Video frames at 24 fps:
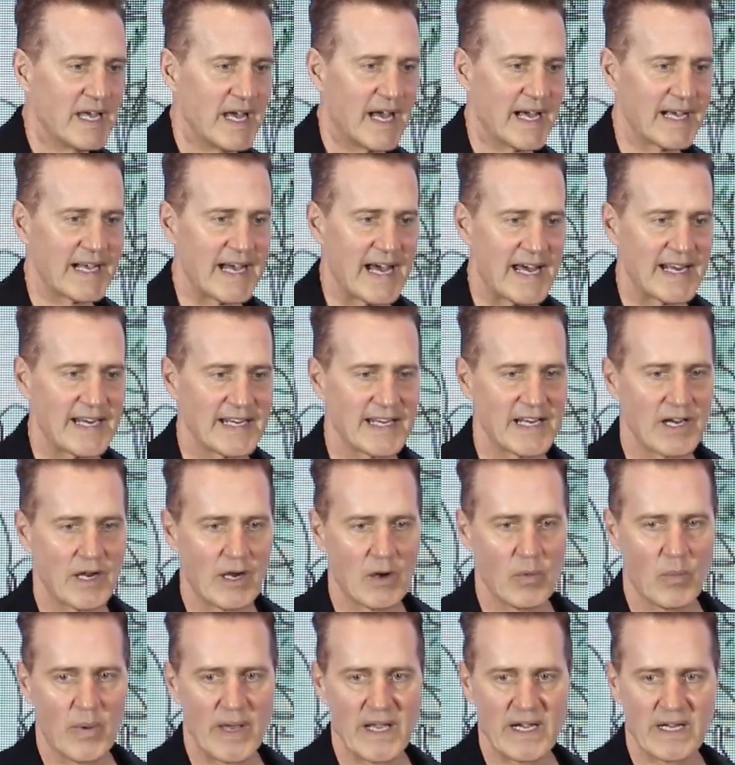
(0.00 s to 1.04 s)
I got in there,
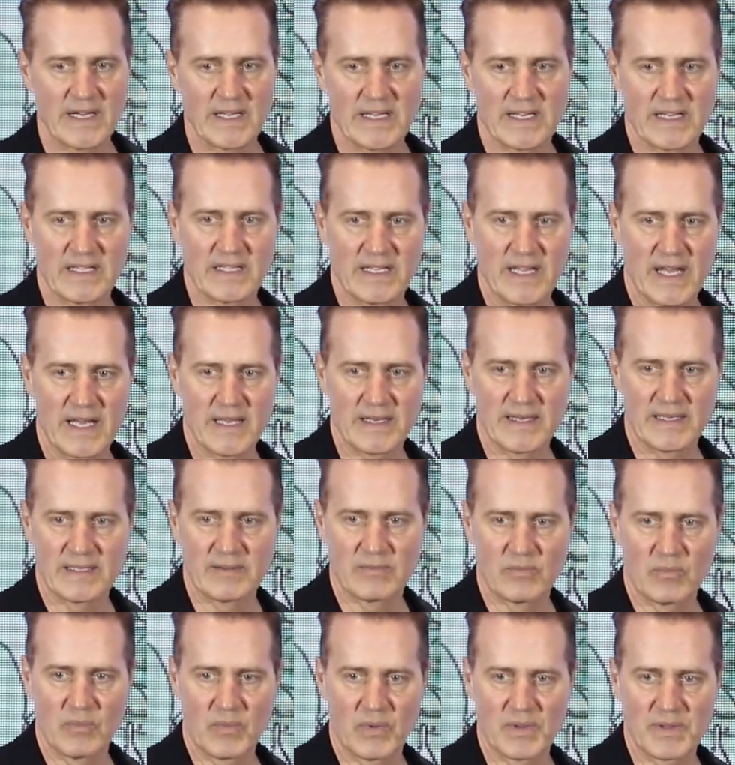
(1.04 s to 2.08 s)
I waited in the
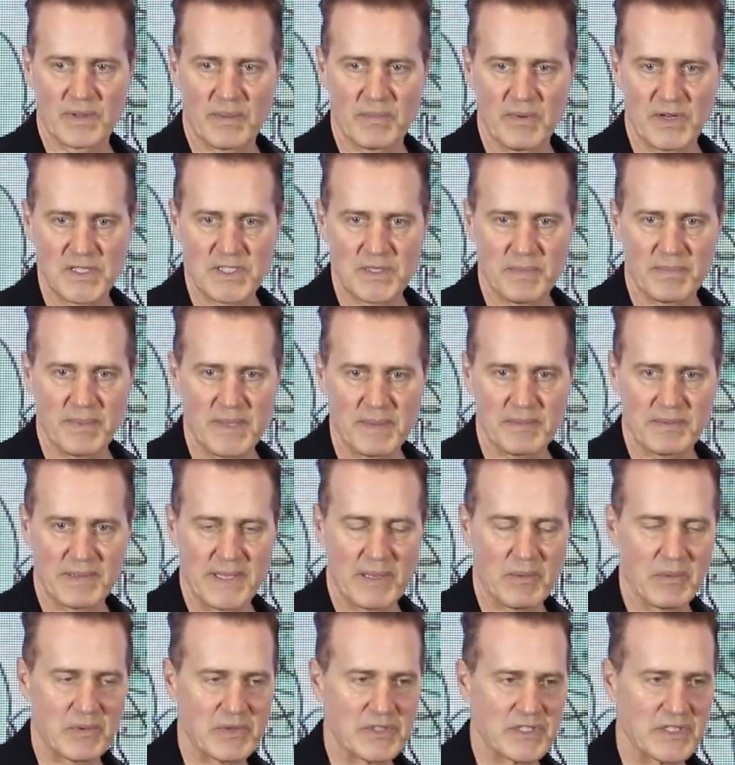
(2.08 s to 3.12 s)
line with a bunch of people
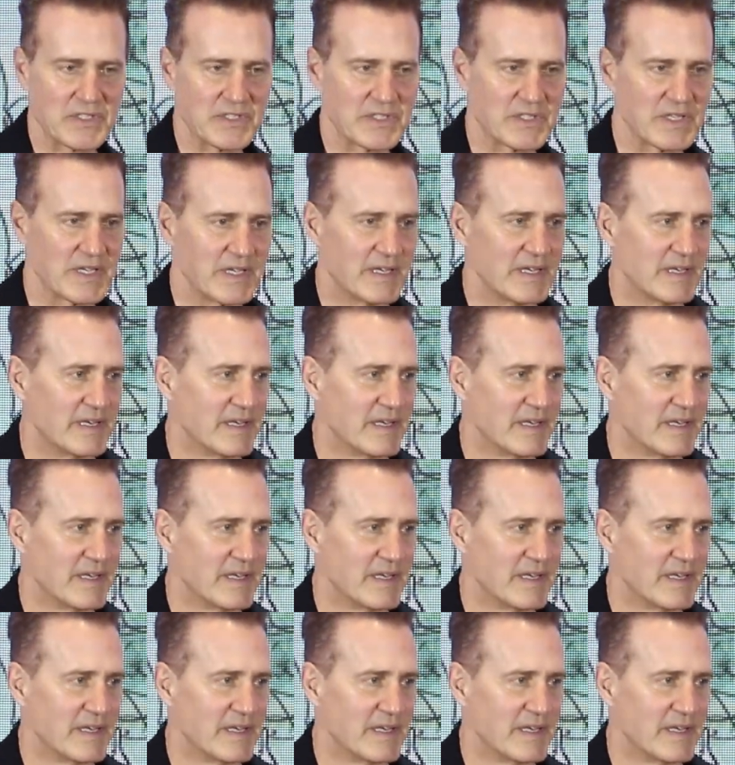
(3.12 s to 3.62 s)
that were just,